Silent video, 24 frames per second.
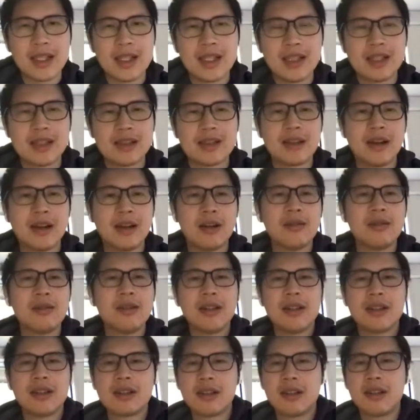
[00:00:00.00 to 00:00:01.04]
platforms.
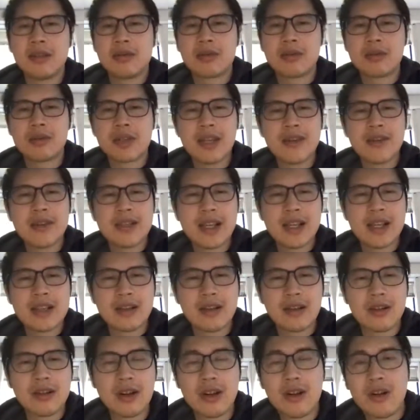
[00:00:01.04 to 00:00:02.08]
So to give a sense
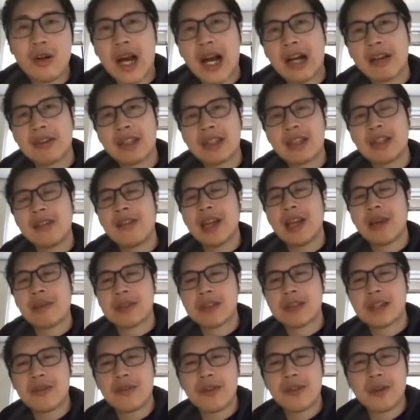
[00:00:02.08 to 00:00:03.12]
of how TVM is
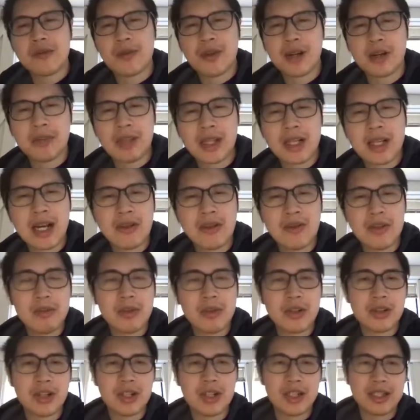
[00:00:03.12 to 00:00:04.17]
different from the current
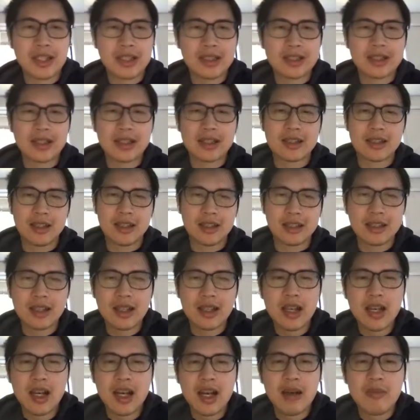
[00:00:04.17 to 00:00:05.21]
machine learning systems,
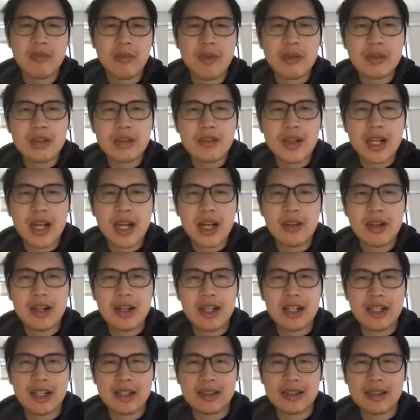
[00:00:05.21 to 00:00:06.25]
most of the current
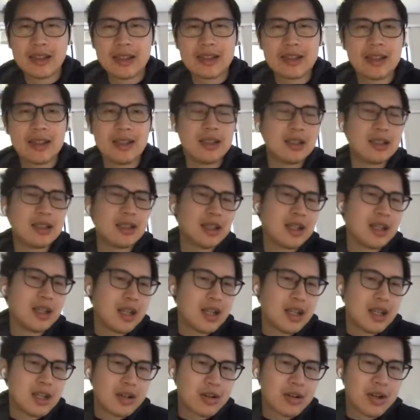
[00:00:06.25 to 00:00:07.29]
learning system
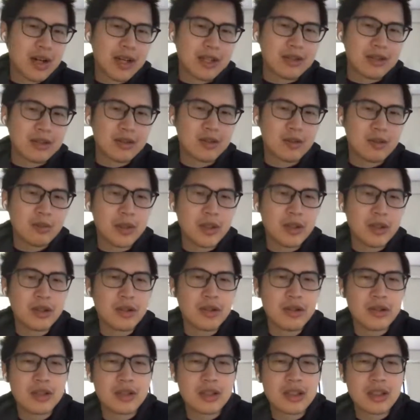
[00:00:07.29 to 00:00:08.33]
tries to
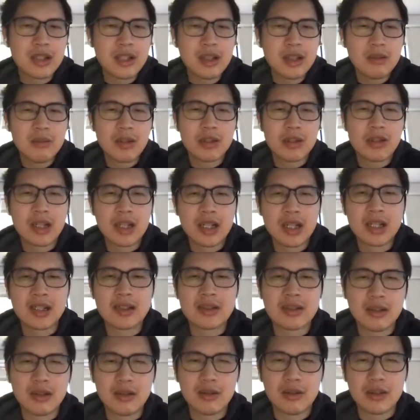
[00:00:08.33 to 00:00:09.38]
build machine learning
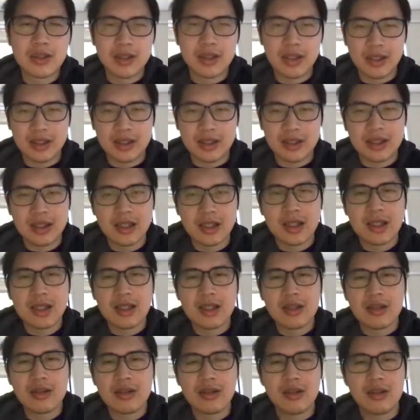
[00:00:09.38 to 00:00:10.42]
solutions
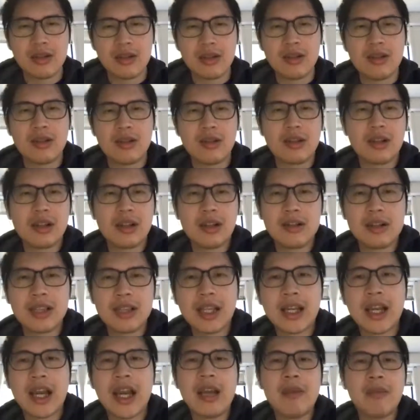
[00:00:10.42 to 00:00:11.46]
to
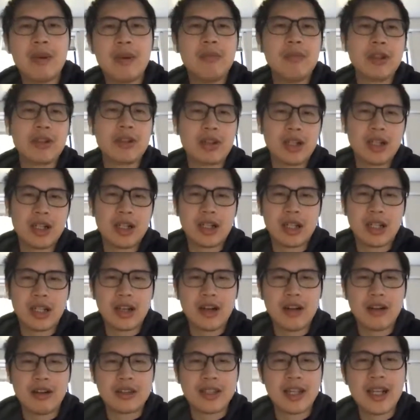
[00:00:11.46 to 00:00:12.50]
enable machine learning.
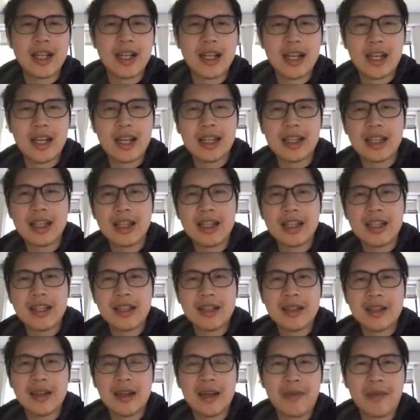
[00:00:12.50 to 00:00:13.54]
On the other hand,
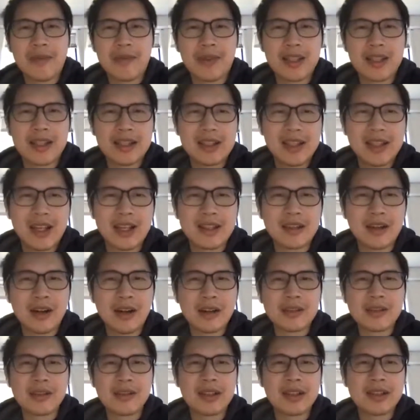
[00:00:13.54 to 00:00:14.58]
uh, there's
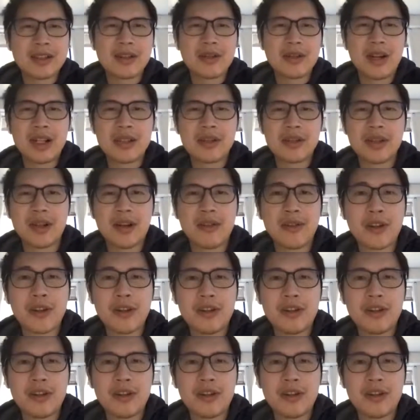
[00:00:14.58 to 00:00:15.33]
also this question of